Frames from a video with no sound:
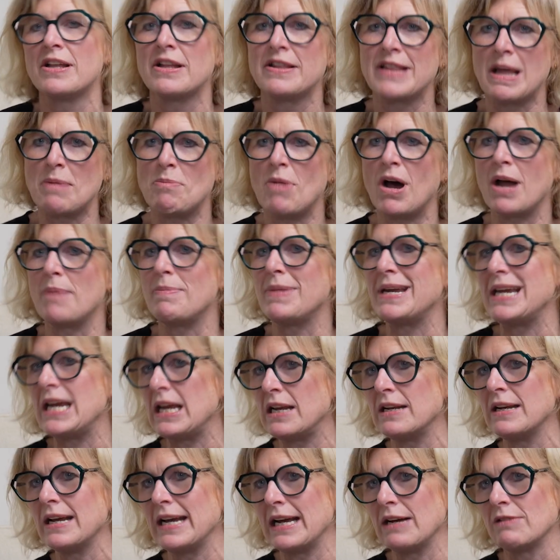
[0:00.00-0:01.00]
there might be
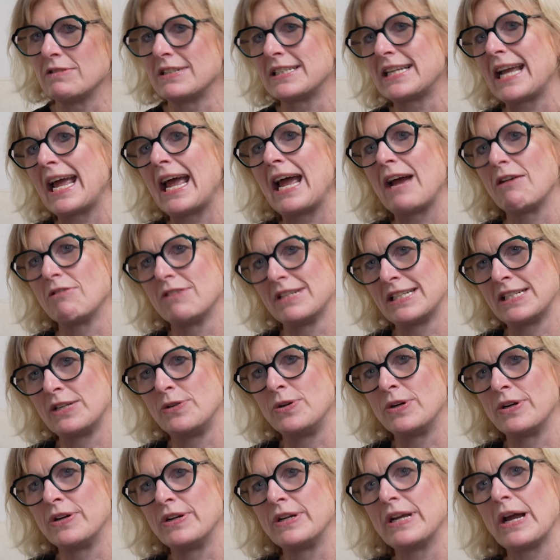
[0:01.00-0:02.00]
in-house carers who
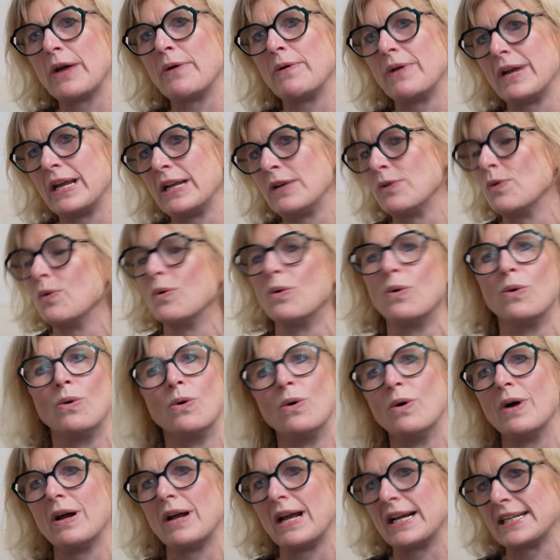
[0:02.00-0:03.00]
can go in,
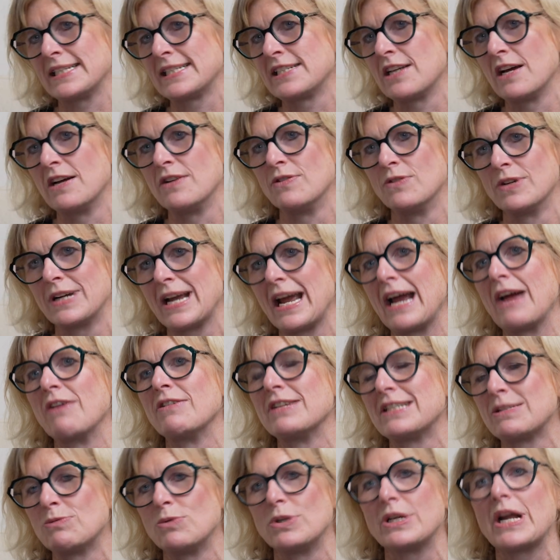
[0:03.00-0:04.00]
or external
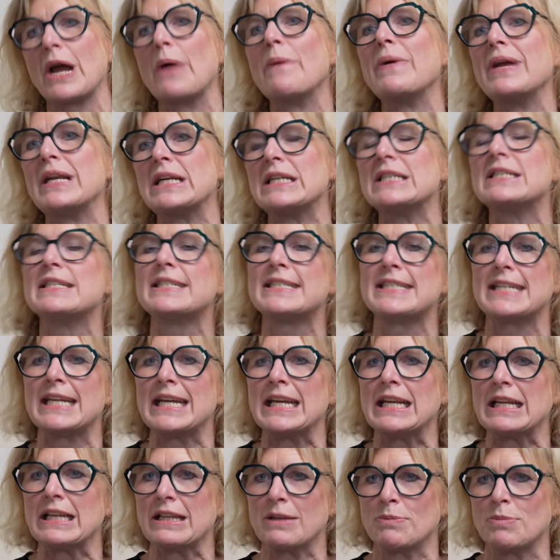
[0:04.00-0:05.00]
carers would go in to
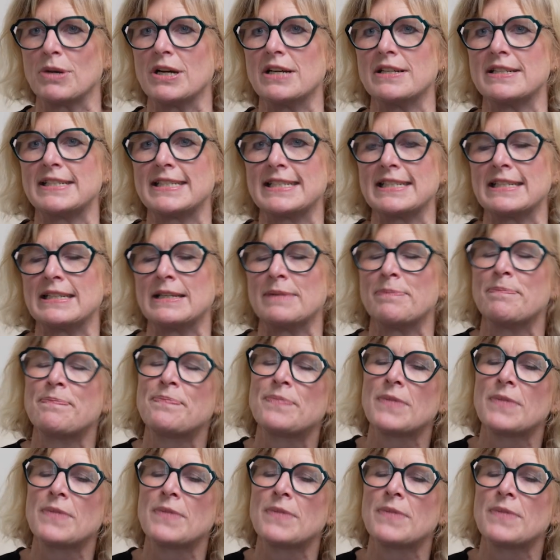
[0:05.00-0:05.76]
see the person.